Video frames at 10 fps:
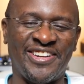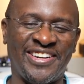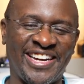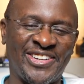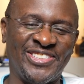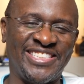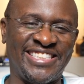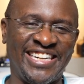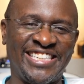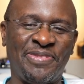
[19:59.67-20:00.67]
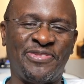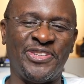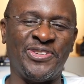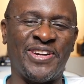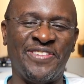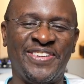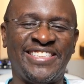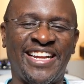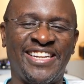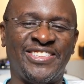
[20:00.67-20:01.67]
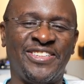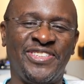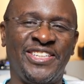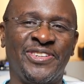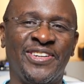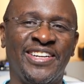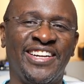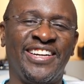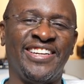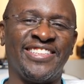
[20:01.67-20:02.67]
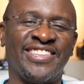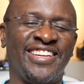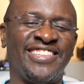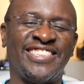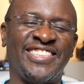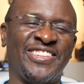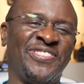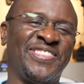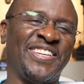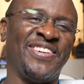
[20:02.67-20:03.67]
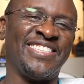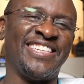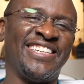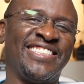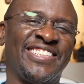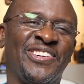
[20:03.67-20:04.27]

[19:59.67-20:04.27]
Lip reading: record straight before you come and tell us in the video. Sasha ndio msema ze. So